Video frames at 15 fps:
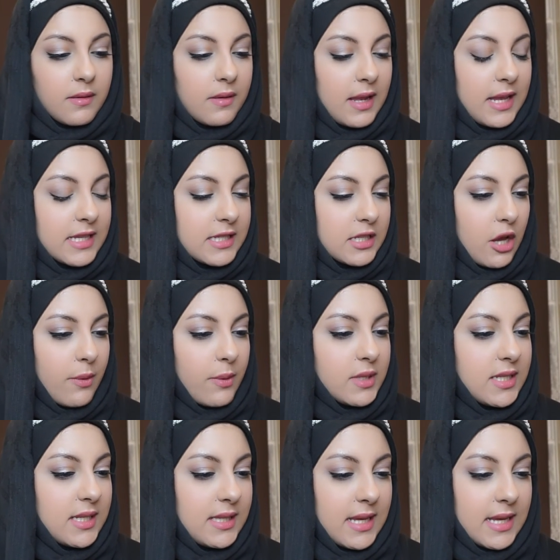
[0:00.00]
Let's go on
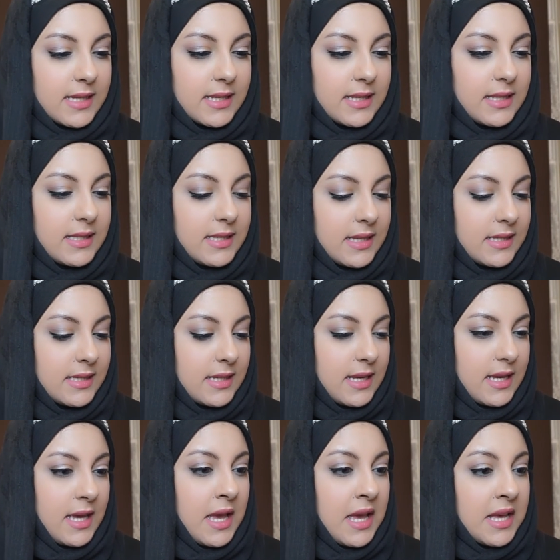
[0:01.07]
to this, and this is
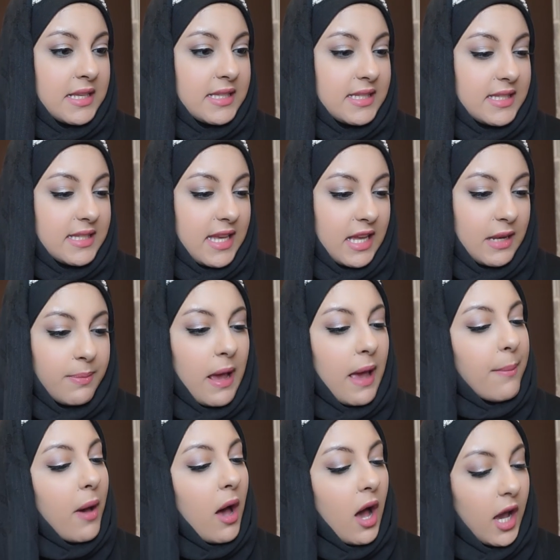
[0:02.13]
the Skin
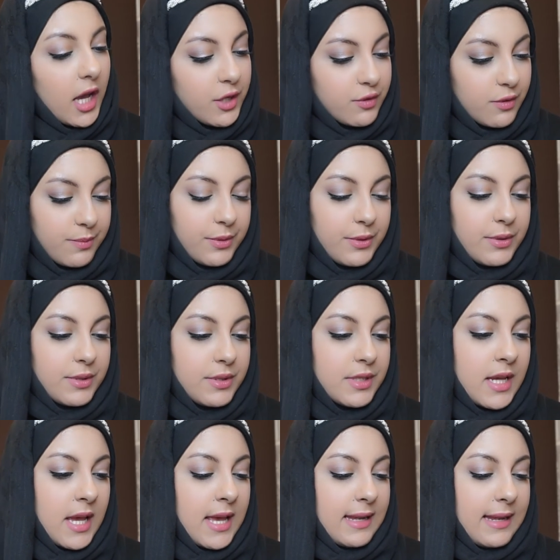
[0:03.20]
Pep Hydro
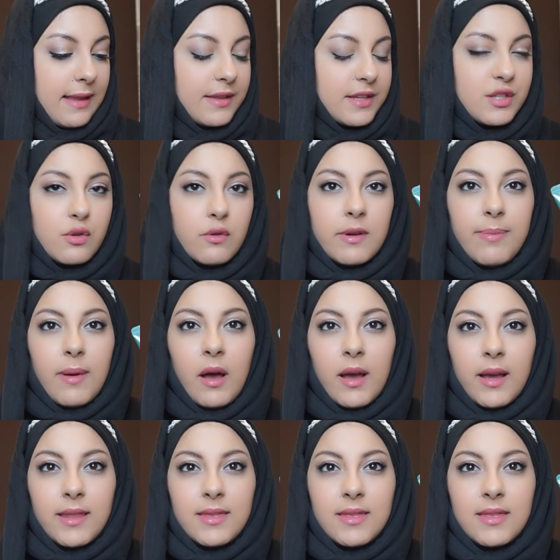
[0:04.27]
Boost. Now, the story
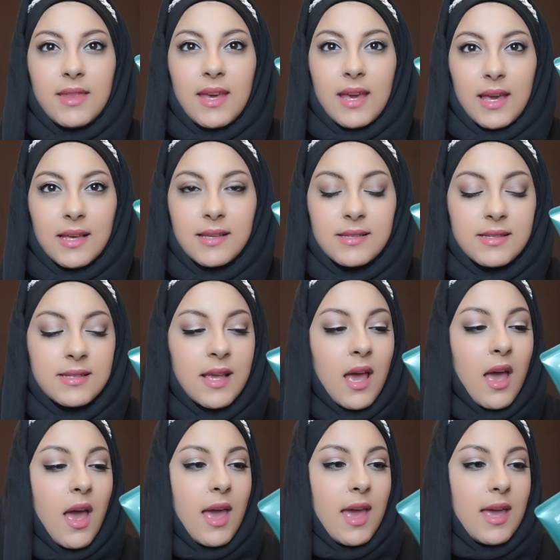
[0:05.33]
behind this
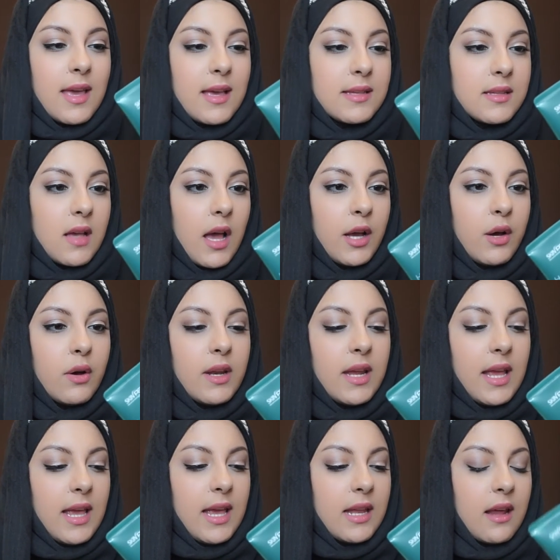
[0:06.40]
is I got
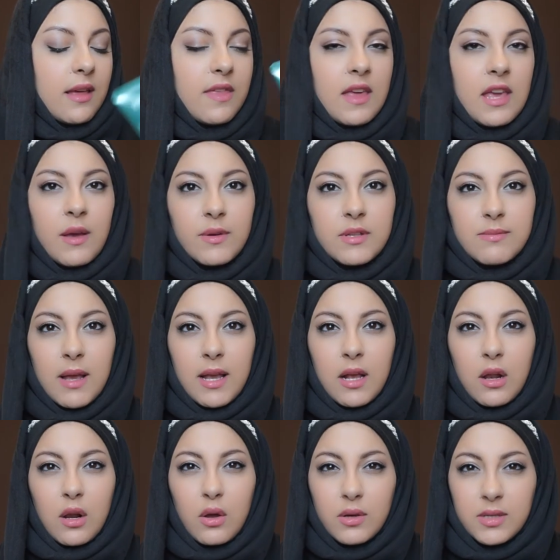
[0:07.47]
it in, I think it was my
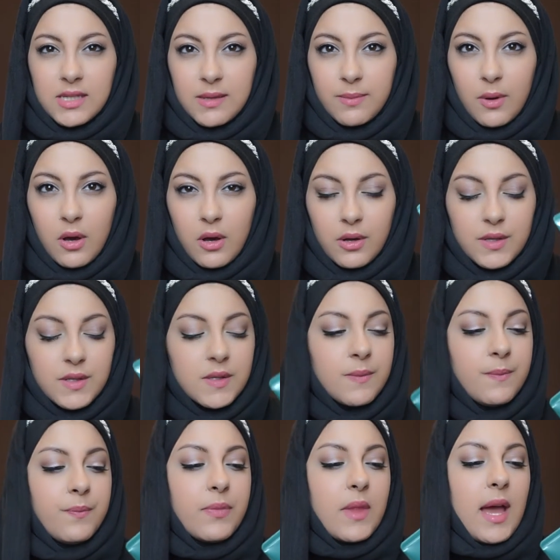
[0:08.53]
glossy box,
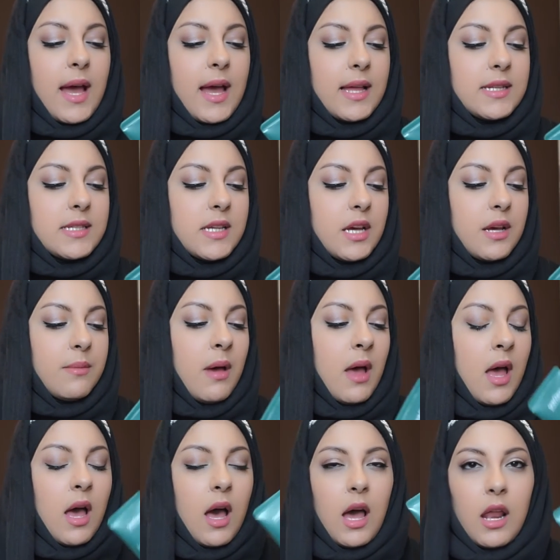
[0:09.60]
and I
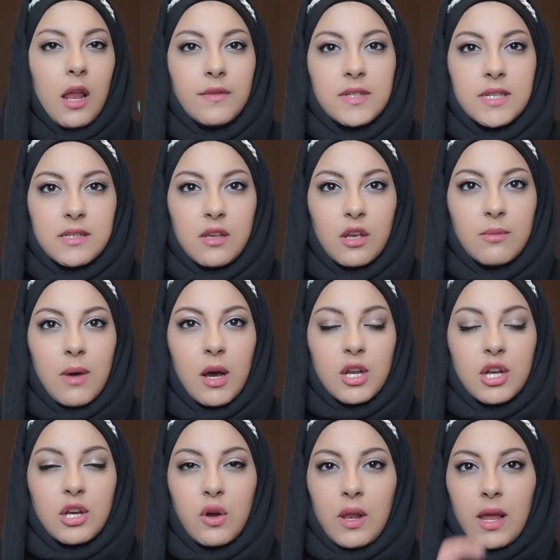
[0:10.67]
loved it so much.
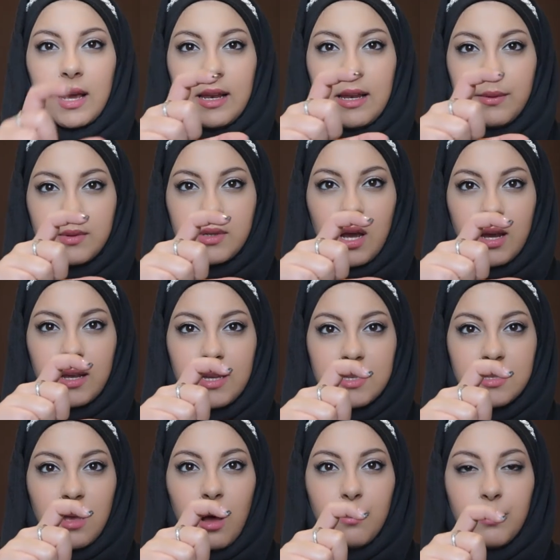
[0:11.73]
I got like a little tiny
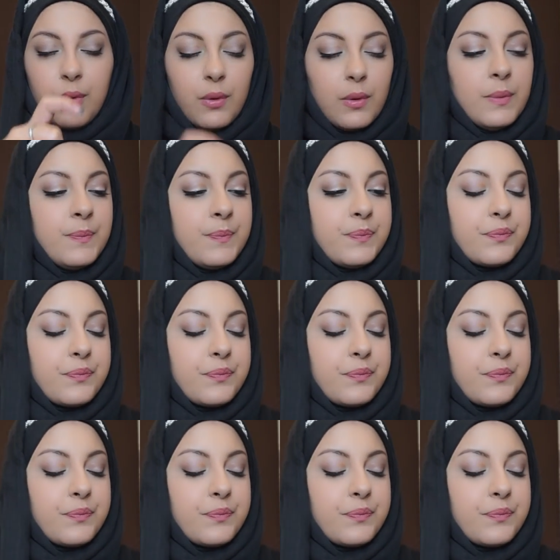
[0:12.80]
sample.